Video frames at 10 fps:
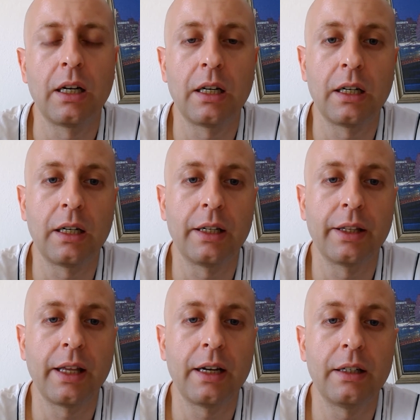
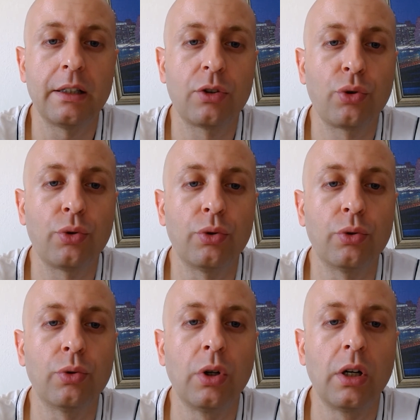there
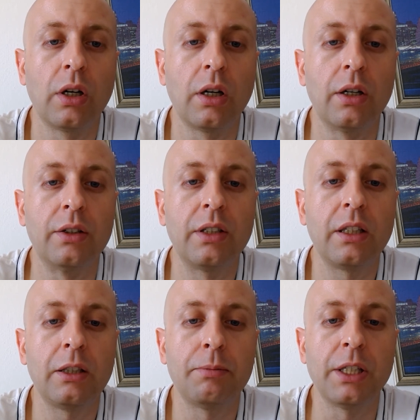to
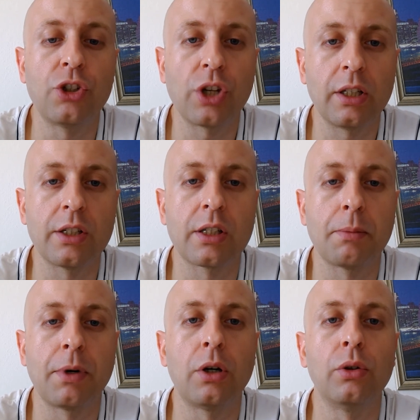really be jealous
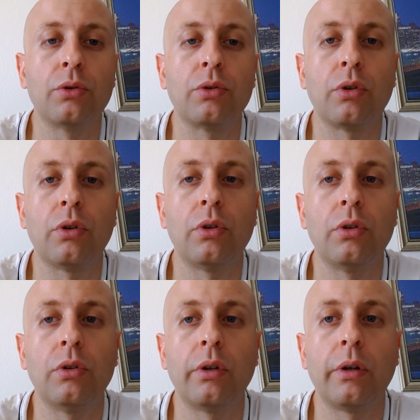about
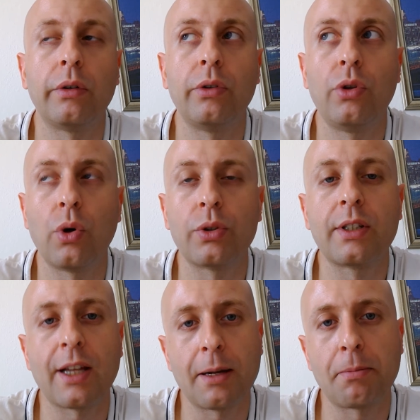Note
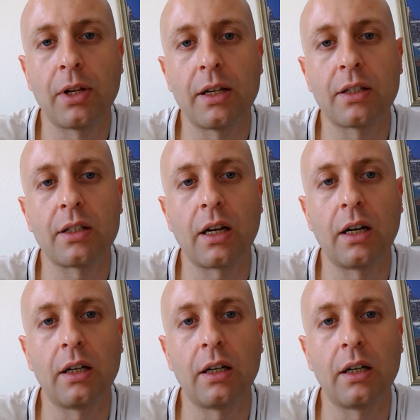10 Plus